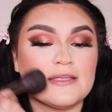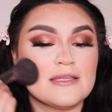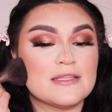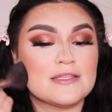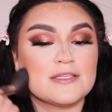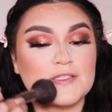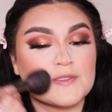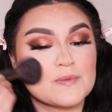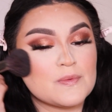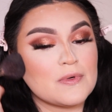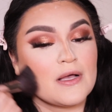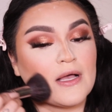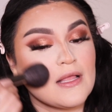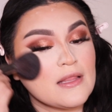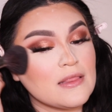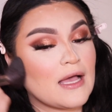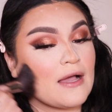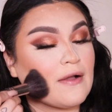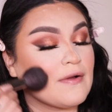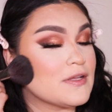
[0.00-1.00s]
and this will
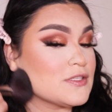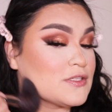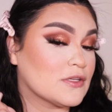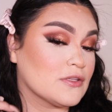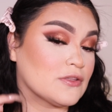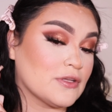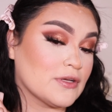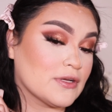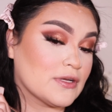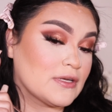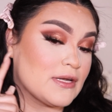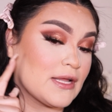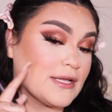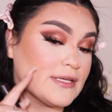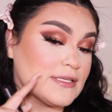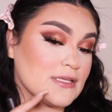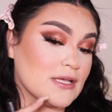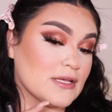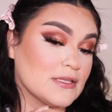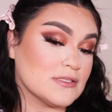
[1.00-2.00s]
allow it to look
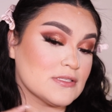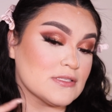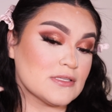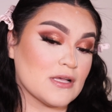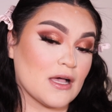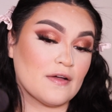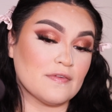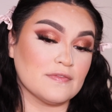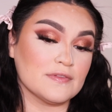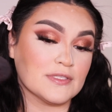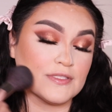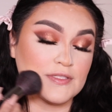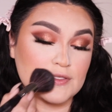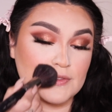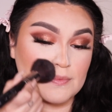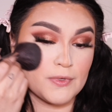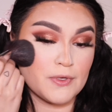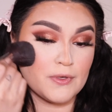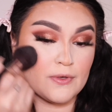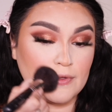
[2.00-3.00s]
nice and soft and
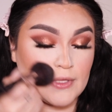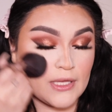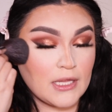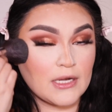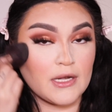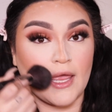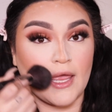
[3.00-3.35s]
smooth and